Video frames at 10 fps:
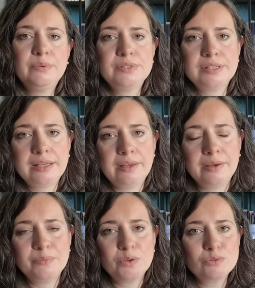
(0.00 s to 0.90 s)
was
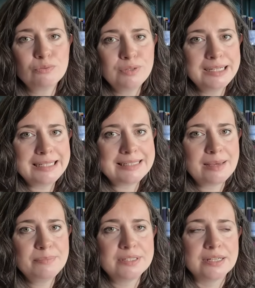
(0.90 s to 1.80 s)
really
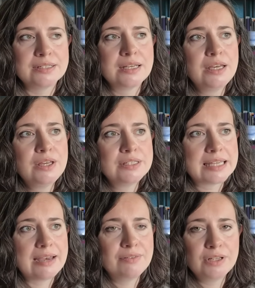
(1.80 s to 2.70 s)
tempted to
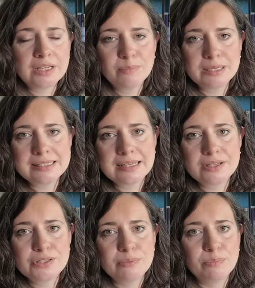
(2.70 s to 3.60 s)
have a look in my
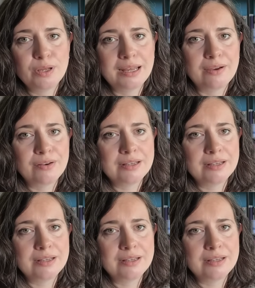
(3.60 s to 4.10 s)
stash and pull out